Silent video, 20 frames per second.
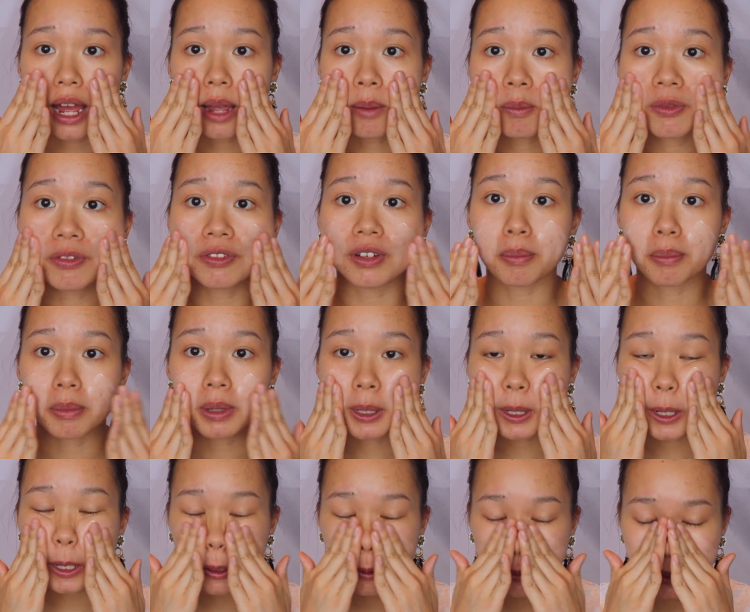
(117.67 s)
I'm
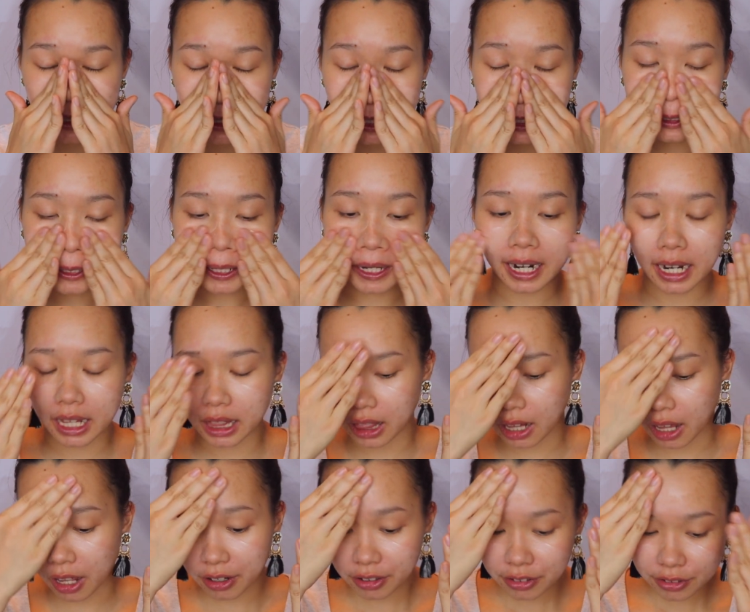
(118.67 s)
familiar with and that I
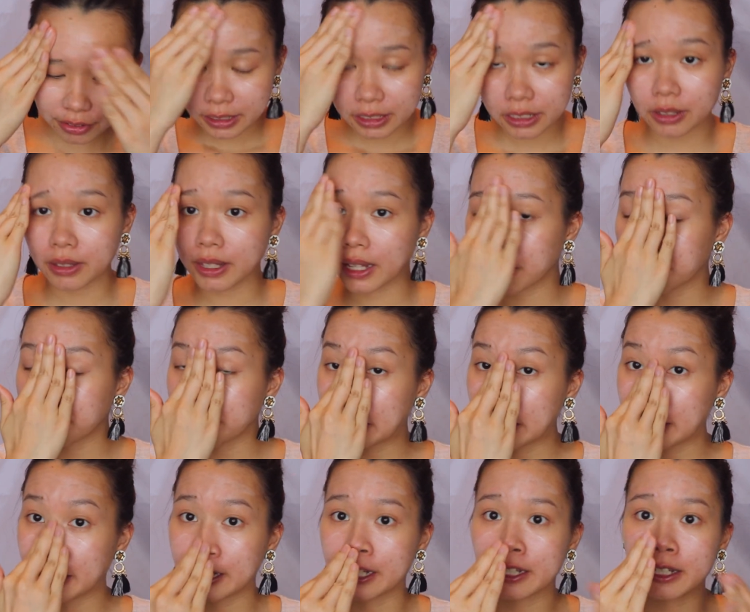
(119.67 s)
love so that we
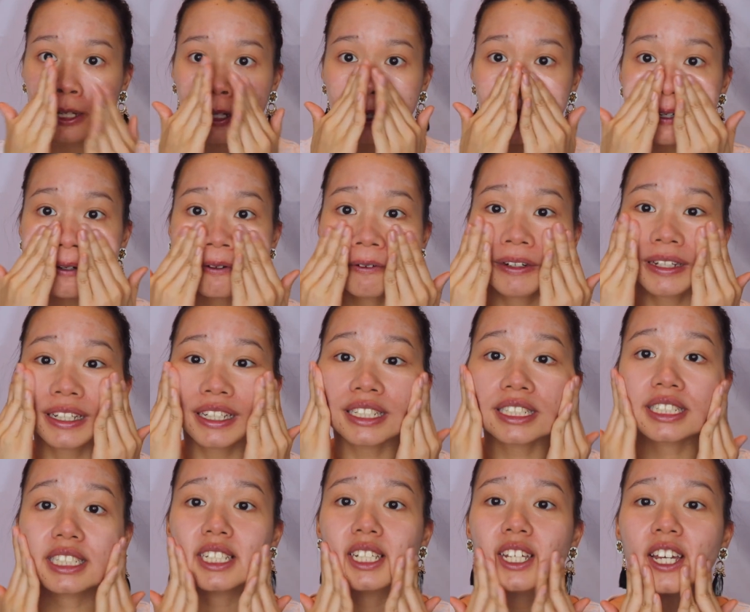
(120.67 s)
can really
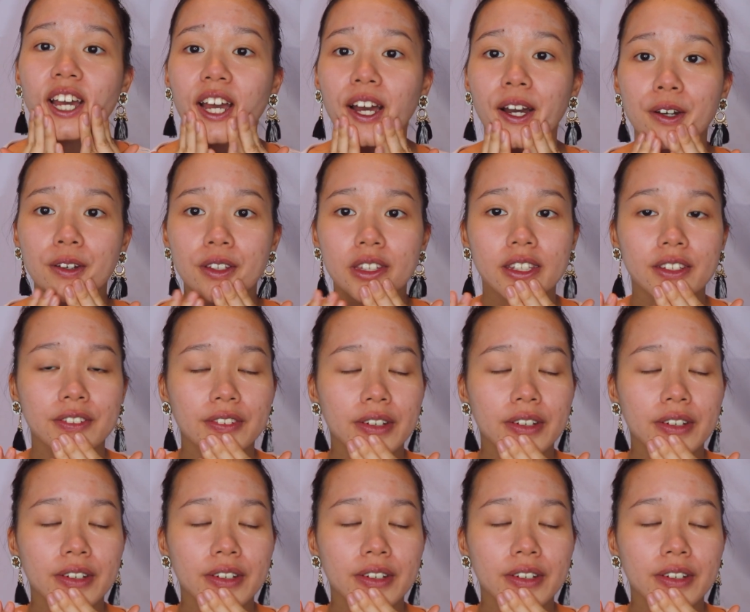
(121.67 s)
see how the